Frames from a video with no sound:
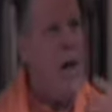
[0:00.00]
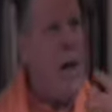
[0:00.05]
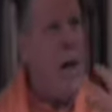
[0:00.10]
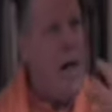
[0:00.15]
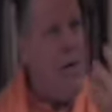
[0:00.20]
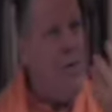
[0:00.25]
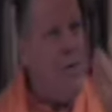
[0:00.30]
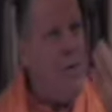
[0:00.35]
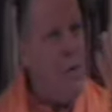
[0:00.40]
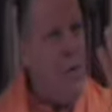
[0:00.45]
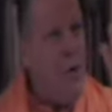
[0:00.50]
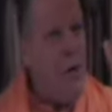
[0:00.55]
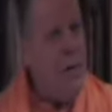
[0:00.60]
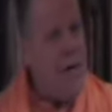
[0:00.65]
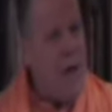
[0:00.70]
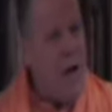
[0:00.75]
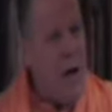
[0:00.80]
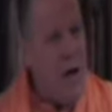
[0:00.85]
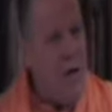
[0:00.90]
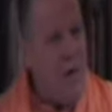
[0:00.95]
Even on
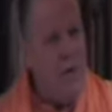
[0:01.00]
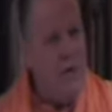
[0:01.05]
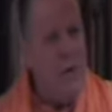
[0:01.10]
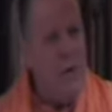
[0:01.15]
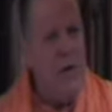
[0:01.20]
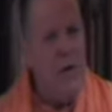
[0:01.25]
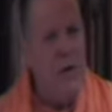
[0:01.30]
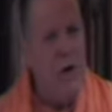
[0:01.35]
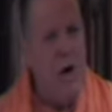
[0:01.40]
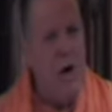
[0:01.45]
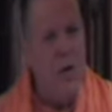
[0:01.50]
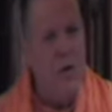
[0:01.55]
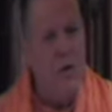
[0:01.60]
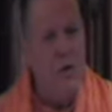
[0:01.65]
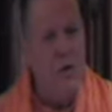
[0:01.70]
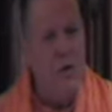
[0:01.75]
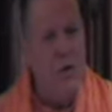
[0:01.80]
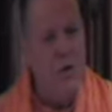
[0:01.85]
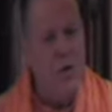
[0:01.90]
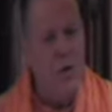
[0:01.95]
the other
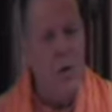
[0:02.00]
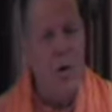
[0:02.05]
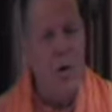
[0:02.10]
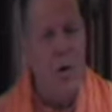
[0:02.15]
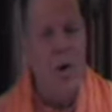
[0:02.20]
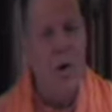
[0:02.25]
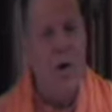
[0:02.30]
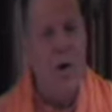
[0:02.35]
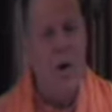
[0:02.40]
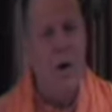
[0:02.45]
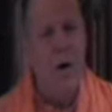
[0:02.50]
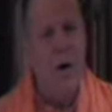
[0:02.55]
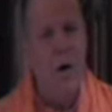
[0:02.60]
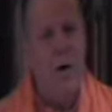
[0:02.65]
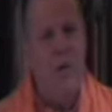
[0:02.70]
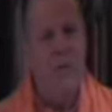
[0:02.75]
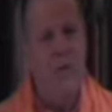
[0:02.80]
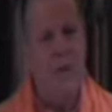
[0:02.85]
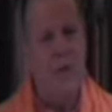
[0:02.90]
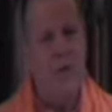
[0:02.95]
shore
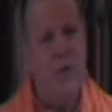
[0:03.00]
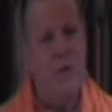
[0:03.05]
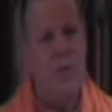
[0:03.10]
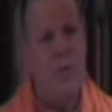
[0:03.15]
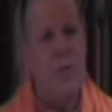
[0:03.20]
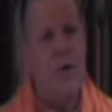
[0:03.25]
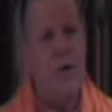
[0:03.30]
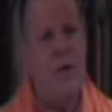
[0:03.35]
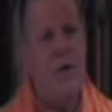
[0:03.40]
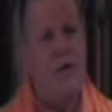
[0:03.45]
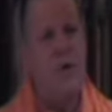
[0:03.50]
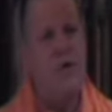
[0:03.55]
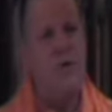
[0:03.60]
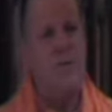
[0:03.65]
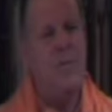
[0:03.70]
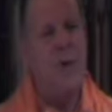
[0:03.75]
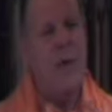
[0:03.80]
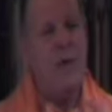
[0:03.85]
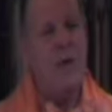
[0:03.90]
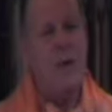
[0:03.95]
of this bridge
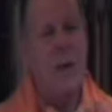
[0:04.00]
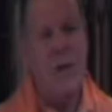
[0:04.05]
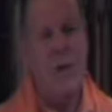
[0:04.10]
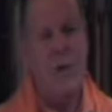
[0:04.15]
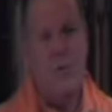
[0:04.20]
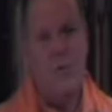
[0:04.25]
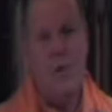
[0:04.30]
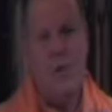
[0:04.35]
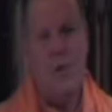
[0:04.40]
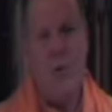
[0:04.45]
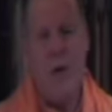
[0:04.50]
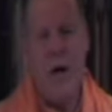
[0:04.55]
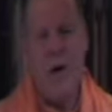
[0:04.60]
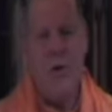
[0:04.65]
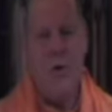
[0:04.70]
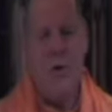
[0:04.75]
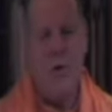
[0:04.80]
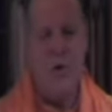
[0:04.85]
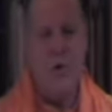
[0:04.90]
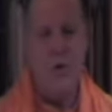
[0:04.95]
of meditation we're trying
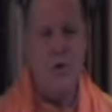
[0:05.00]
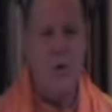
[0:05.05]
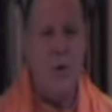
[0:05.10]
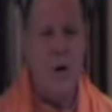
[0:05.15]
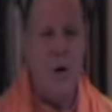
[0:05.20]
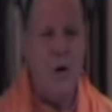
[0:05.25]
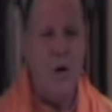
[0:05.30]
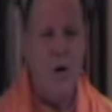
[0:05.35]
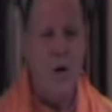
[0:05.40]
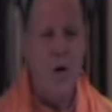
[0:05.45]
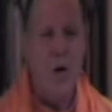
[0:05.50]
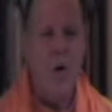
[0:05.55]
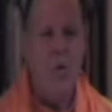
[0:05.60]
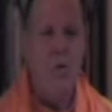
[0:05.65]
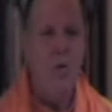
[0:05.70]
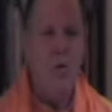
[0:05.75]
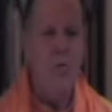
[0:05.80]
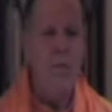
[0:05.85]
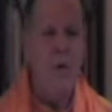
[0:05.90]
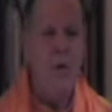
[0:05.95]
to construct
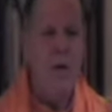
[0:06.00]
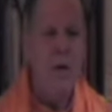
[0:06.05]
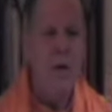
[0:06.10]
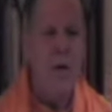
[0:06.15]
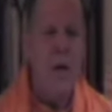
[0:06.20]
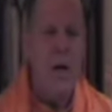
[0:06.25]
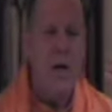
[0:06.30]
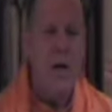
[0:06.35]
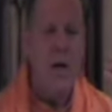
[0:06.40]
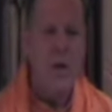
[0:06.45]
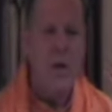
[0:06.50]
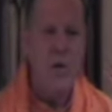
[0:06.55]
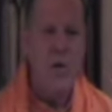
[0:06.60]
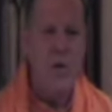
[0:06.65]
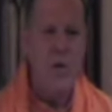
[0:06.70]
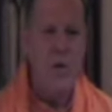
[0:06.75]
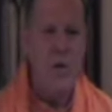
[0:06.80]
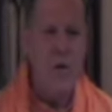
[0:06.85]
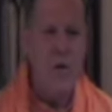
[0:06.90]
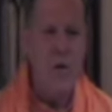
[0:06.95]
would be
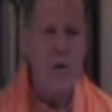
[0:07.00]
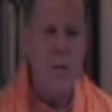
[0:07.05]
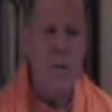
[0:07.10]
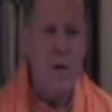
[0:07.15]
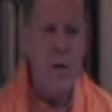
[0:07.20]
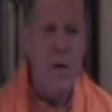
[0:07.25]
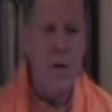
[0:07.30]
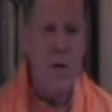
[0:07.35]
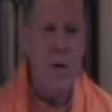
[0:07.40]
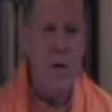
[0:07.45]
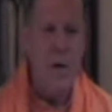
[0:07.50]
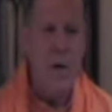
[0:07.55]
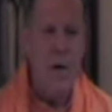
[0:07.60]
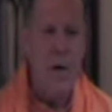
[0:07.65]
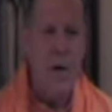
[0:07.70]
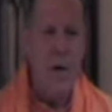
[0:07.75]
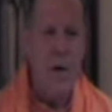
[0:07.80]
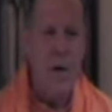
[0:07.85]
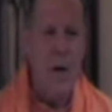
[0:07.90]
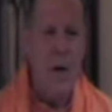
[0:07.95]
discernment
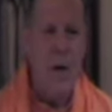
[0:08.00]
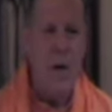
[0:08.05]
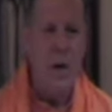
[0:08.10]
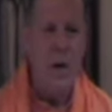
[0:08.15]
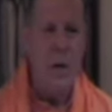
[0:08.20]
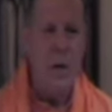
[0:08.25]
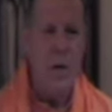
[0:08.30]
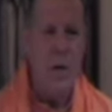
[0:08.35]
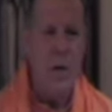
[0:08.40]
and